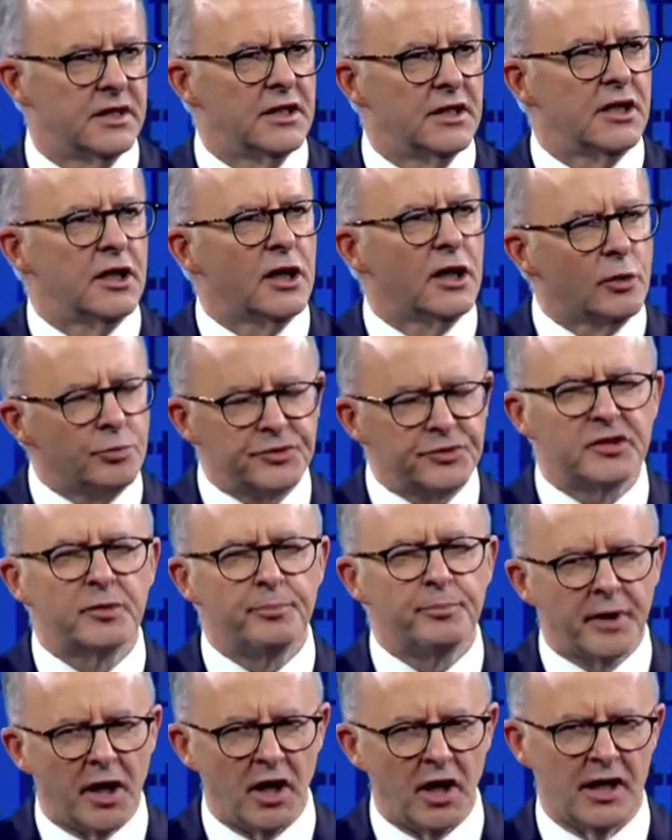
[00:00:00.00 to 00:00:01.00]
Help to
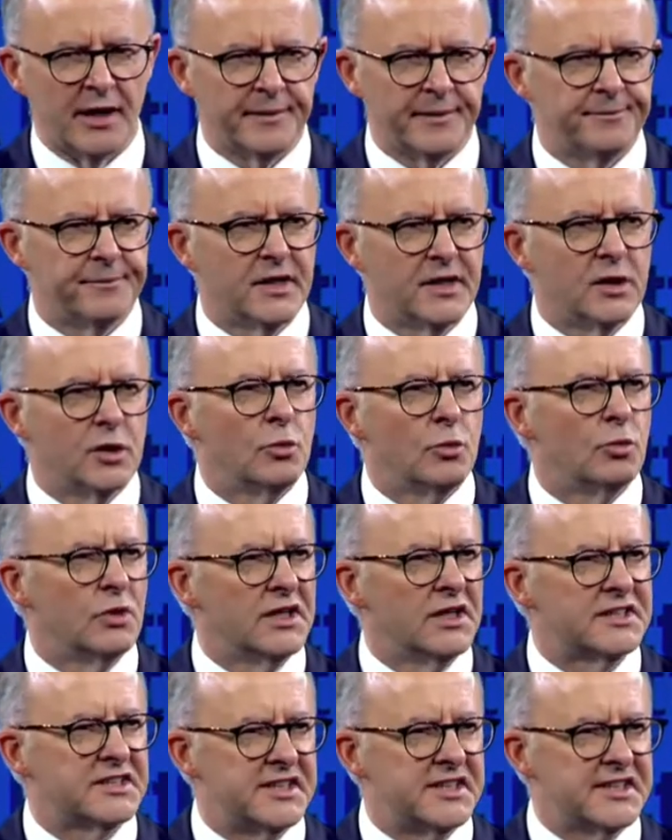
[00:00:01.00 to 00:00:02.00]
Buy will
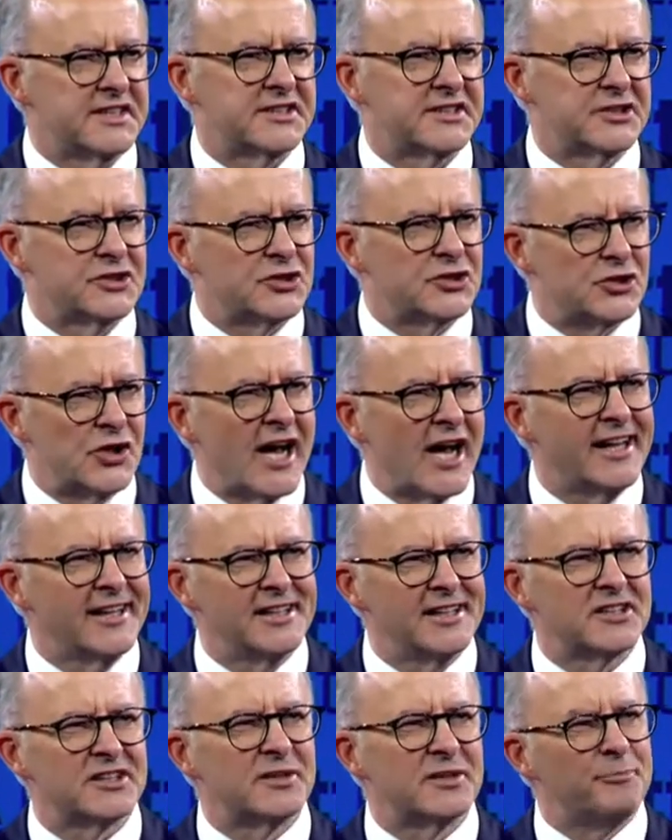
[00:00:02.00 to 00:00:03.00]
assist
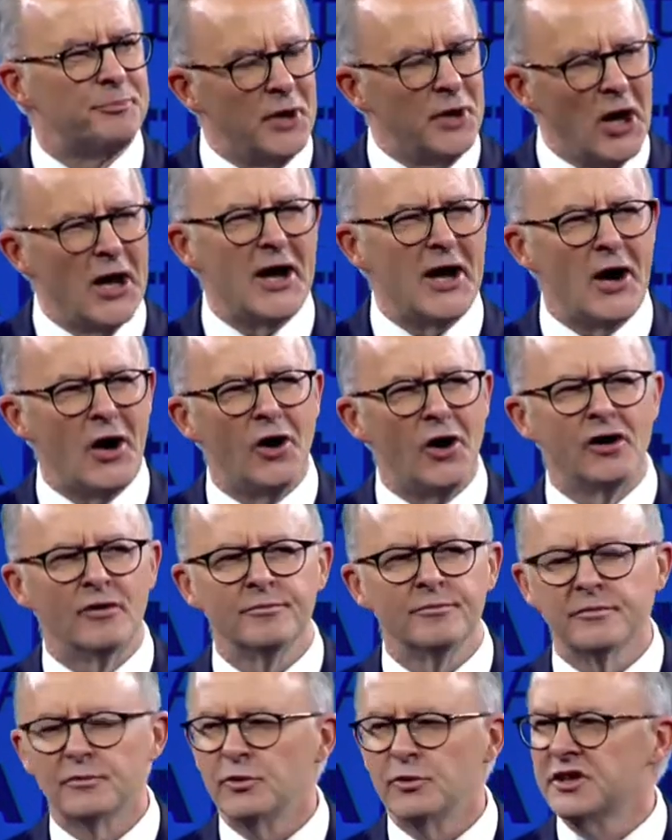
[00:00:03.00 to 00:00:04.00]
Australians to buy a
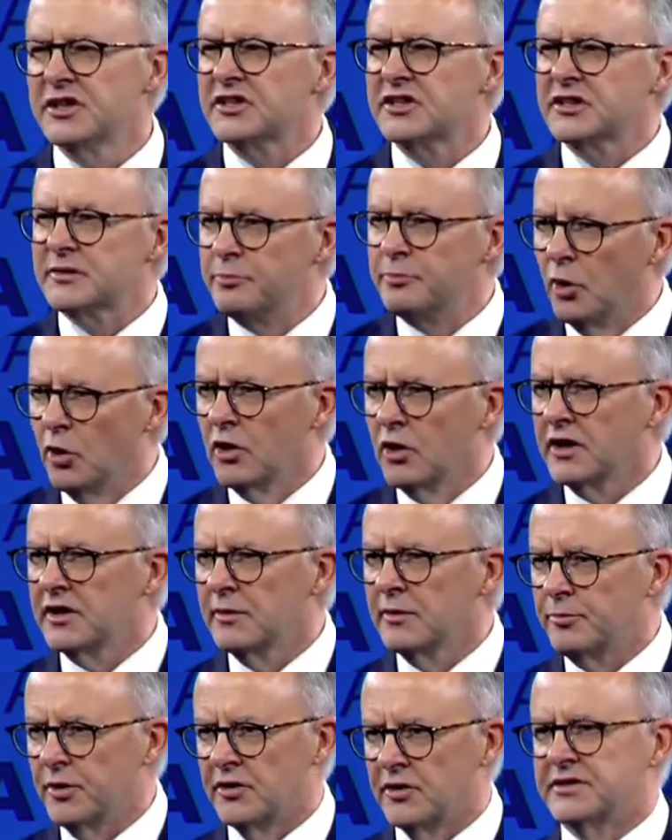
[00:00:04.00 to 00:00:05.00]
home with a smaller
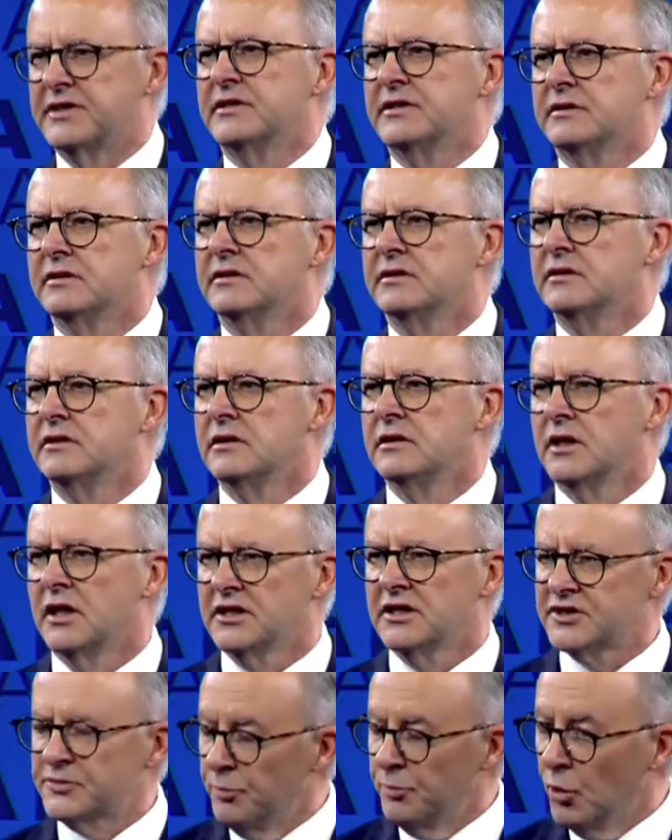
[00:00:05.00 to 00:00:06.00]
deposit, a
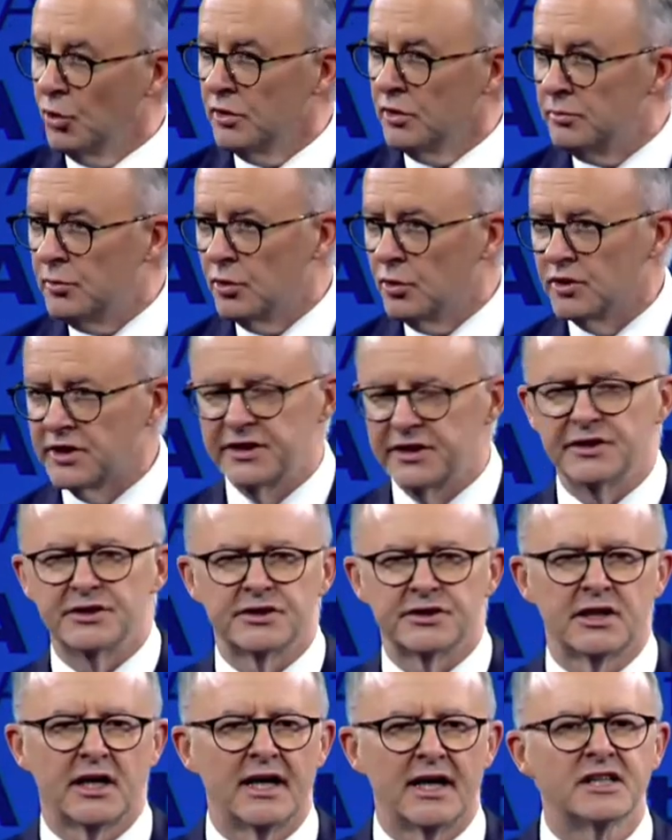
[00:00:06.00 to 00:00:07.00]
smaller
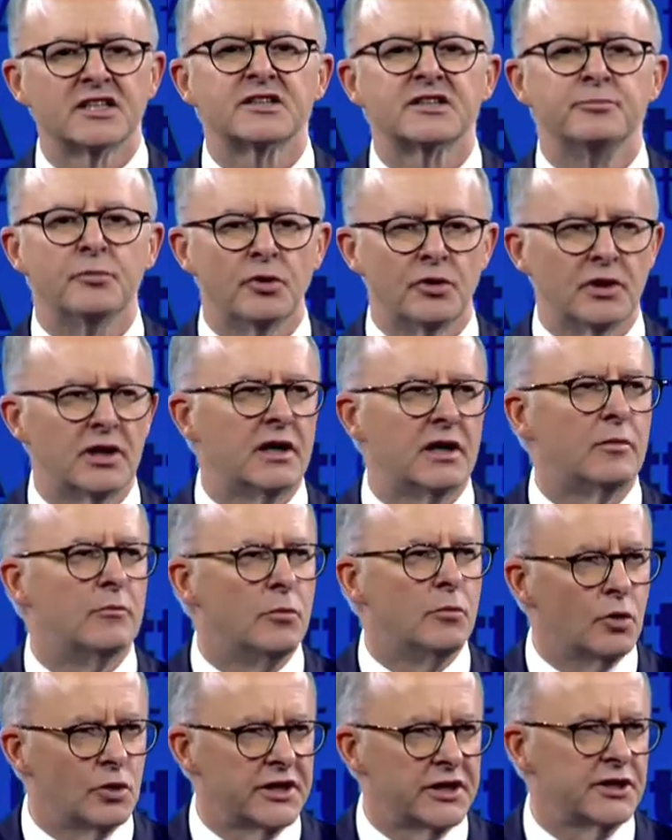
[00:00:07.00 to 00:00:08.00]
mortgage, and smaller
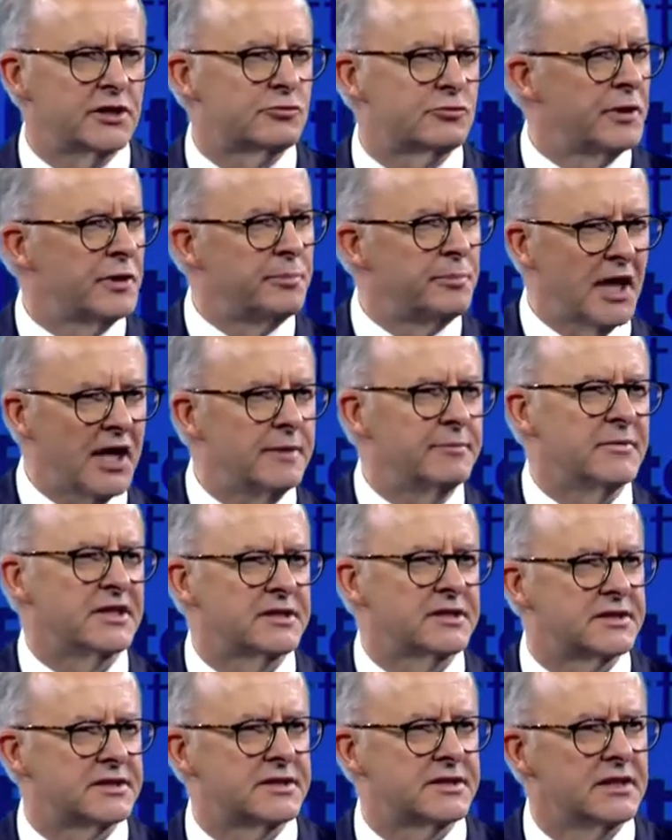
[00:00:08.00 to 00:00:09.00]
mortgage
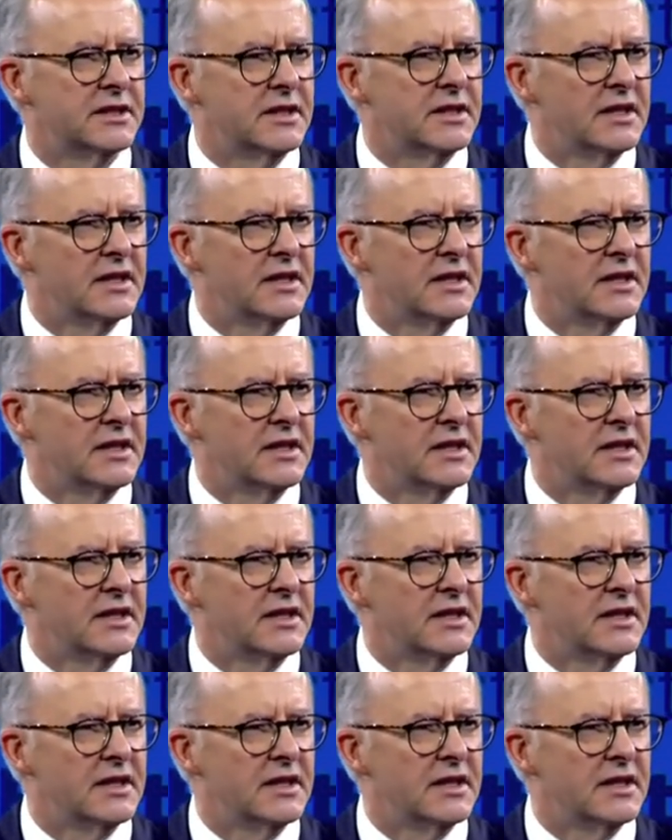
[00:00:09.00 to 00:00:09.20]
repayments.